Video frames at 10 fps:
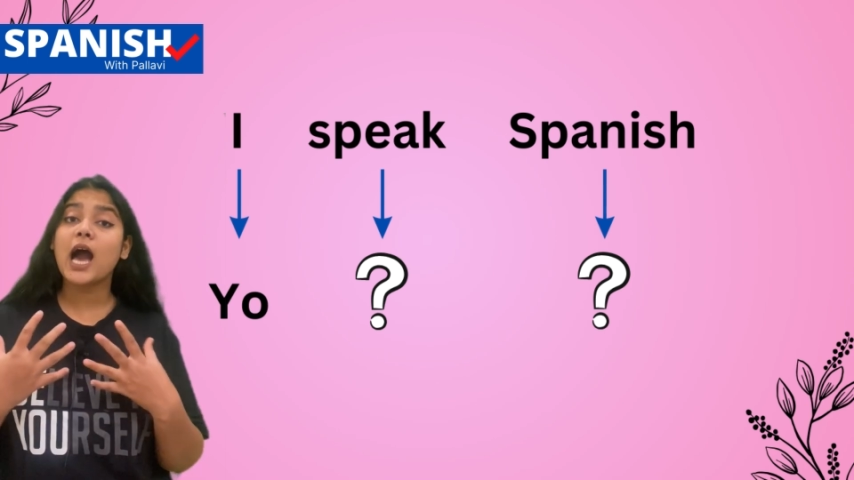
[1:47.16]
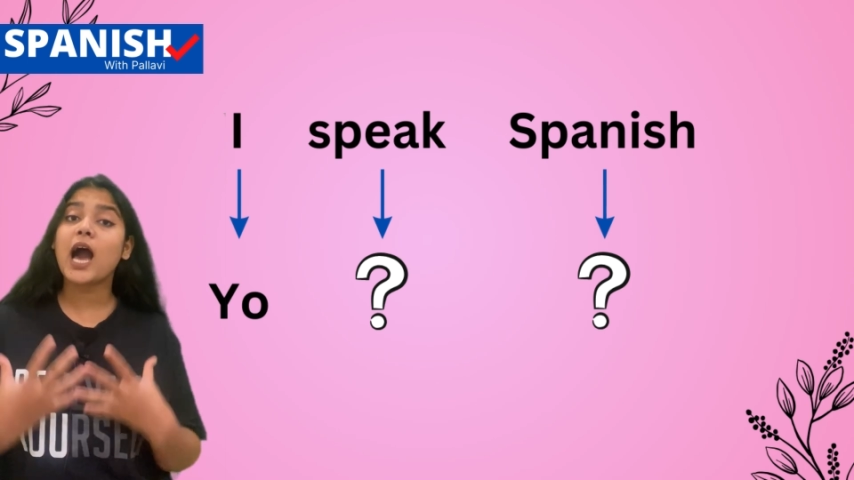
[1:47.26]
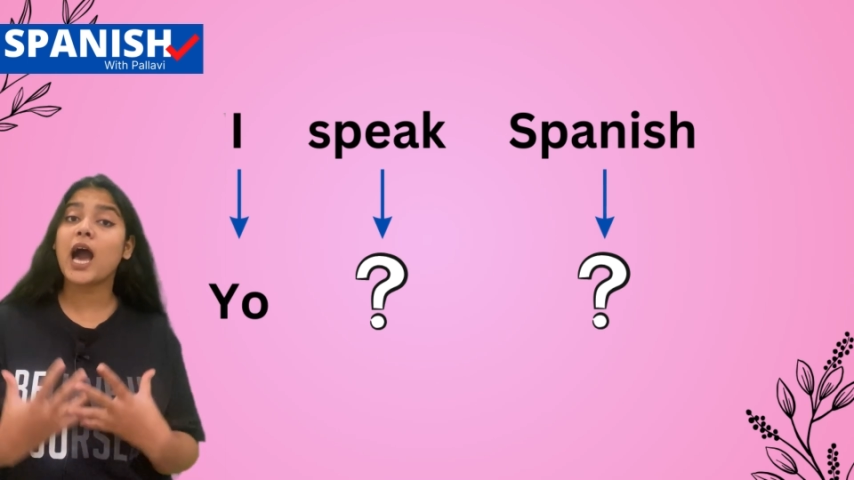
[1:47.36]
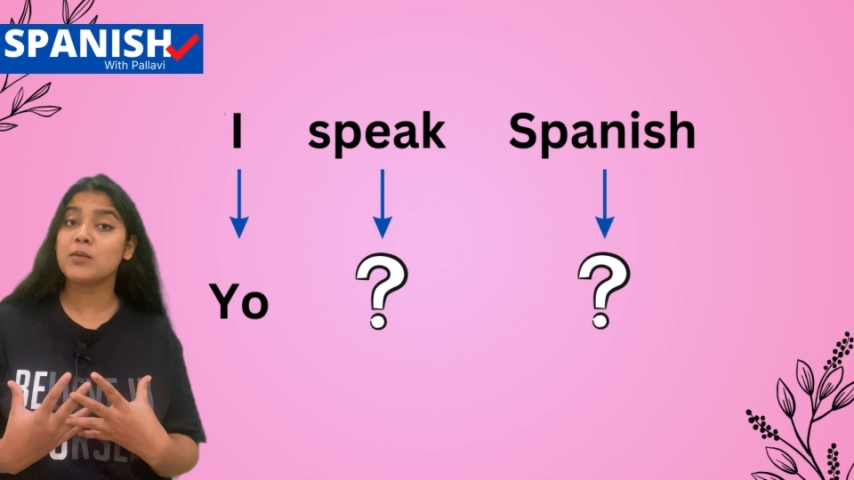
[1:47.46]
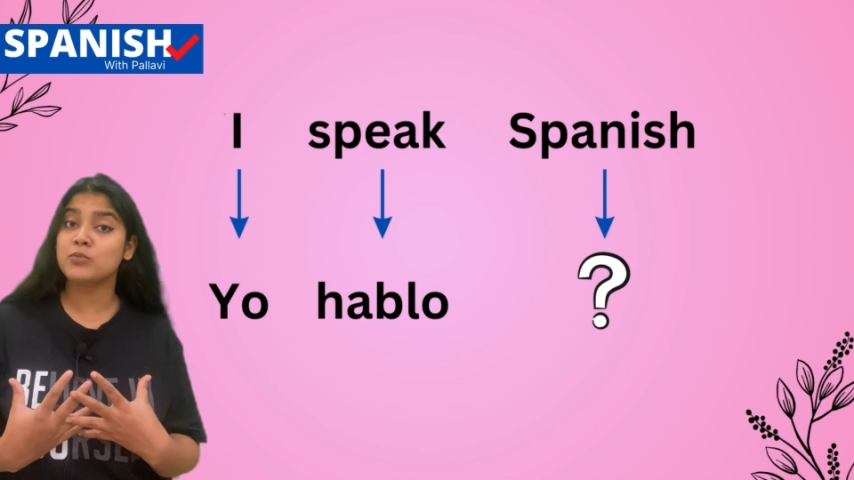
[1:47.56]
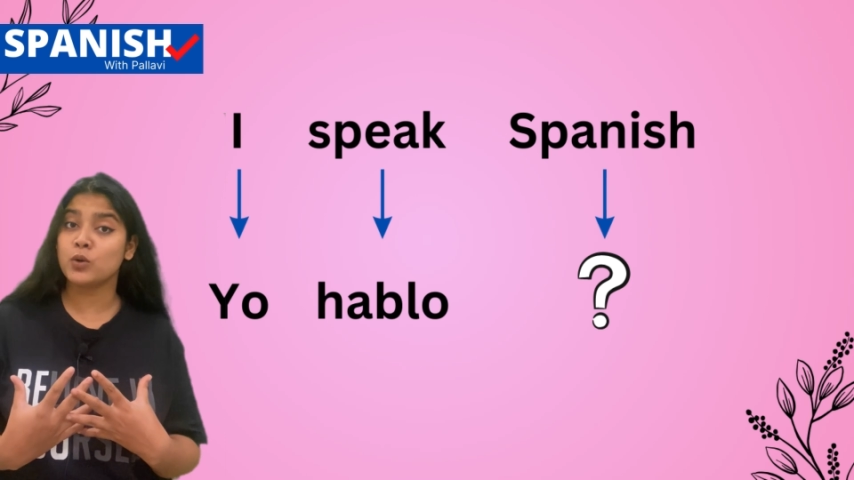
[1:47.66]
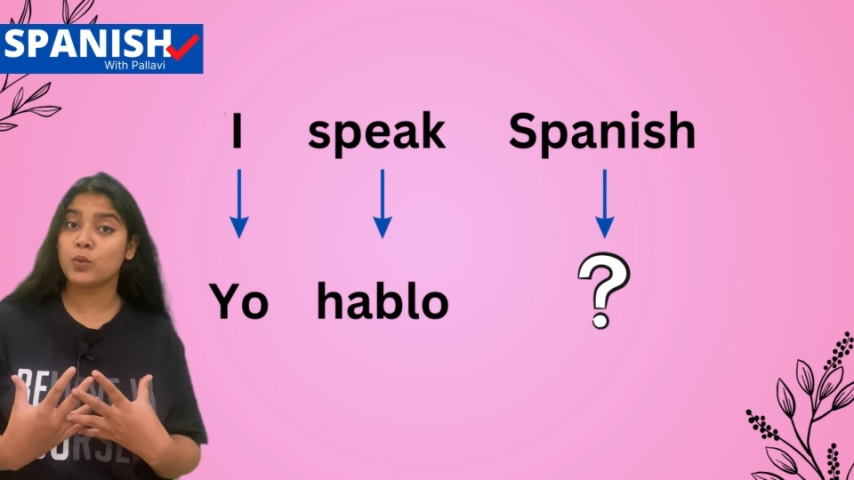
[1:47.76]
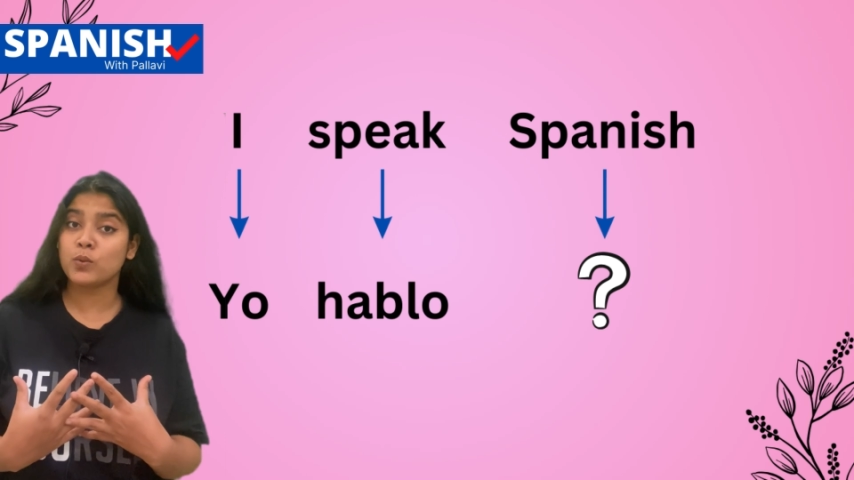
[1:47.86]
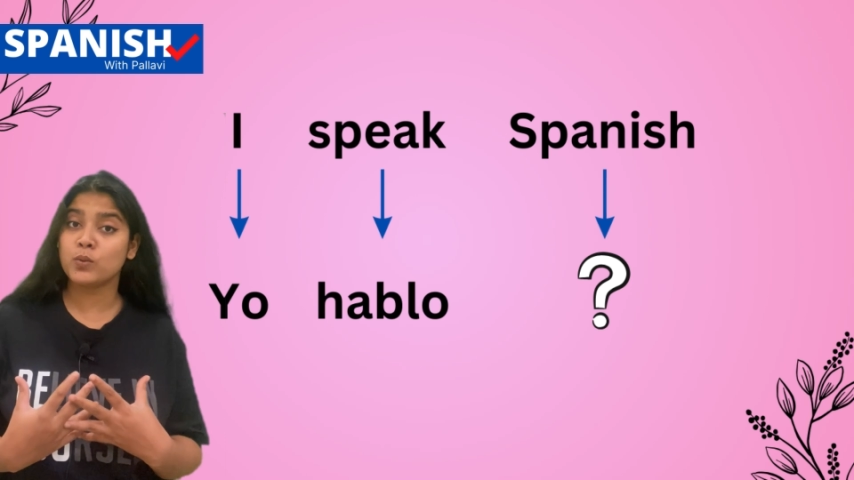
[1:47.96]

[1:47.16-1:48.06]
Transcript: hablo.